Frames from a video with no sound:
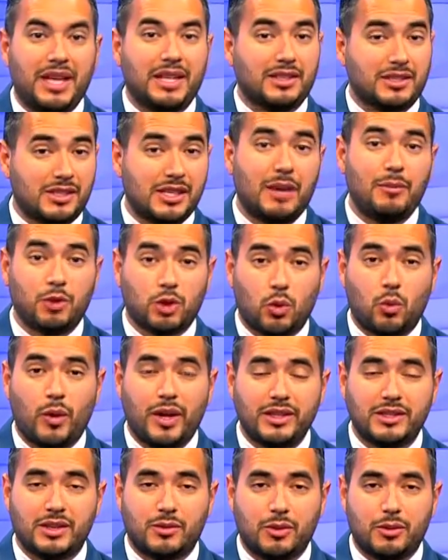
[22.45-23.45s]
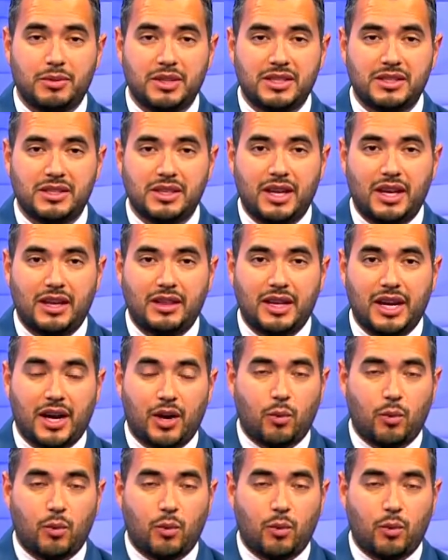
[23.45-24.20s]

And the same with the winds that we've been seeing there.